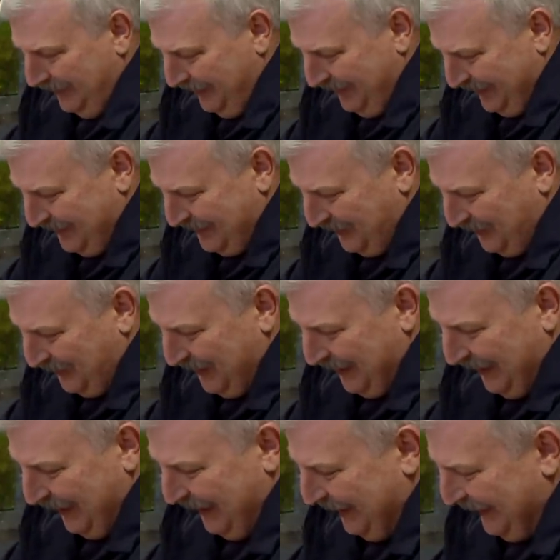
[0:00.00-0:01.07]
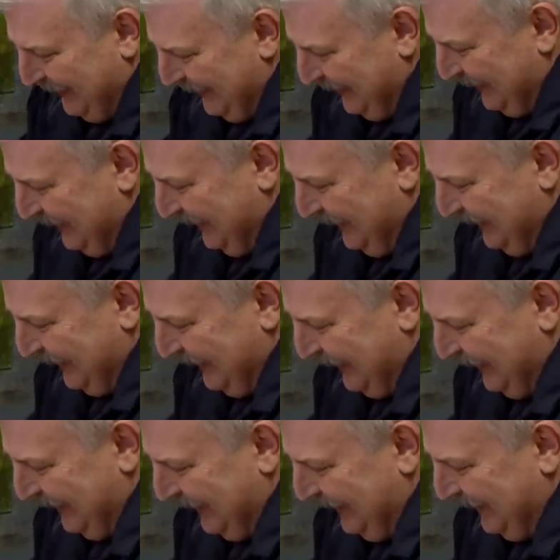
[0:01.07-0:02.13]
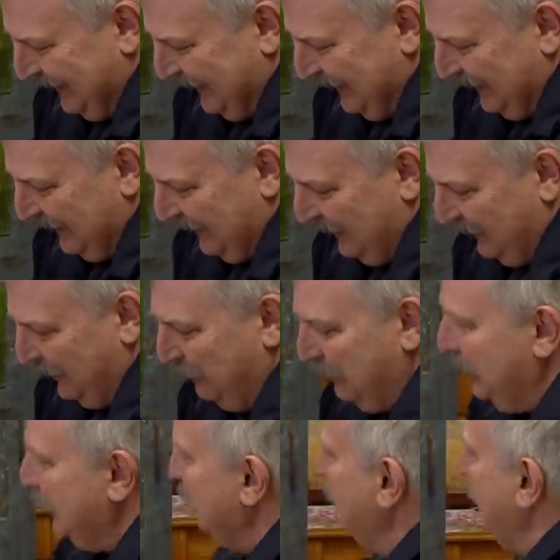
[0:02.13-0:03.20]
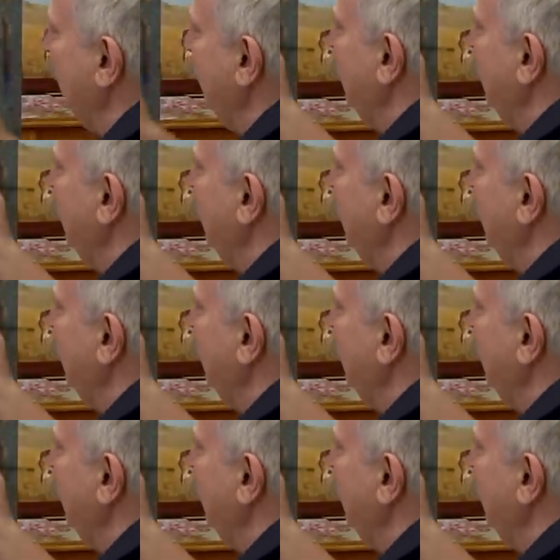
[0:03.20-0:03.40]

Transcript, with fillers: it's okay. And I'll put a